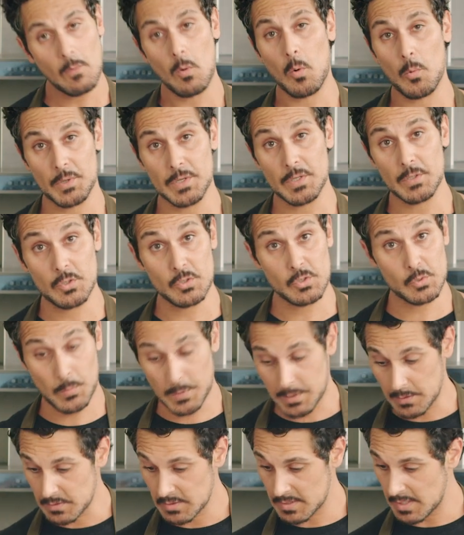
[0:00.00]
what we're gonna do is we're
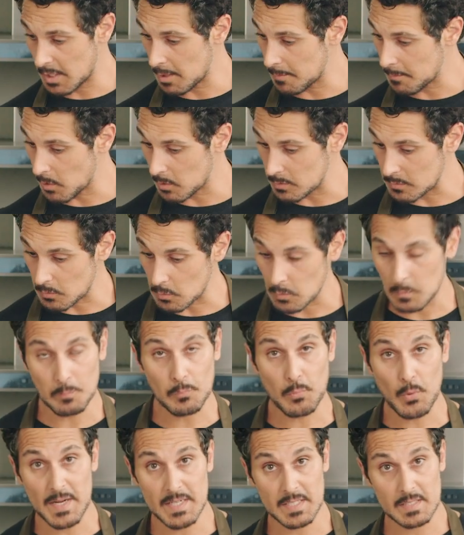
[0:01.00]
gonna set up our little
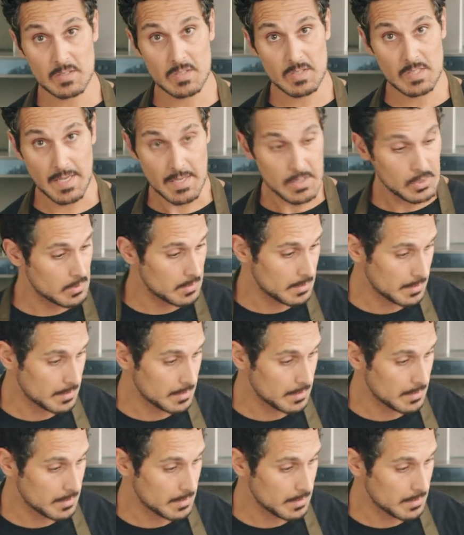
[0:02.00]
breading station